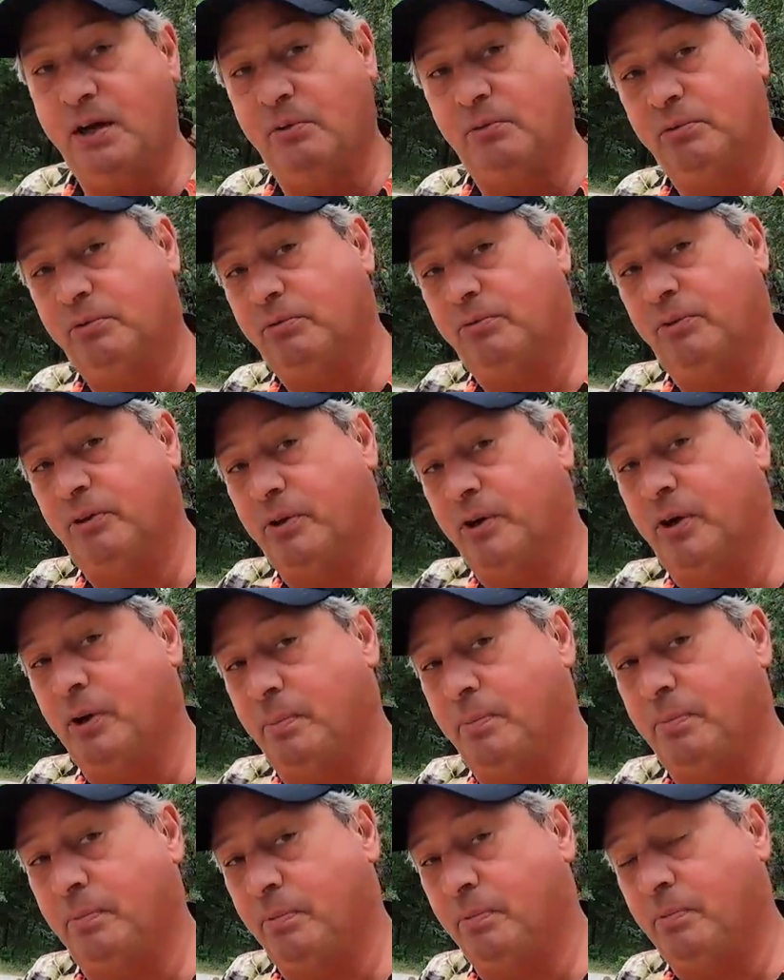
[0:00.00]
It was filling
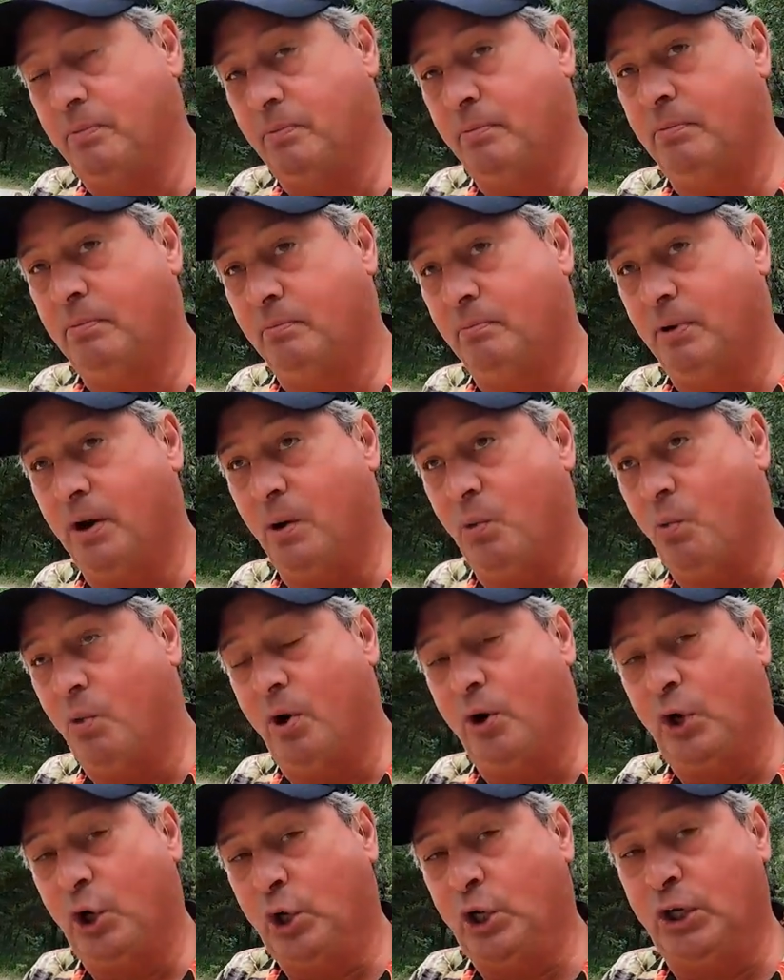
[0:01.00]
up my
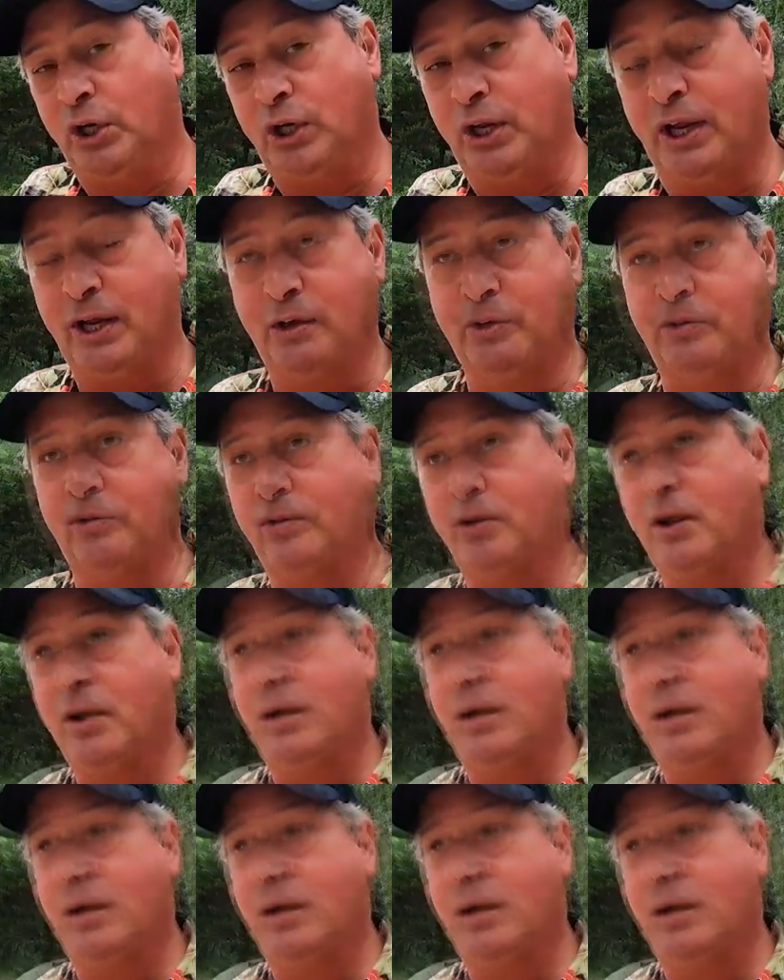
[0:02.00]
water containers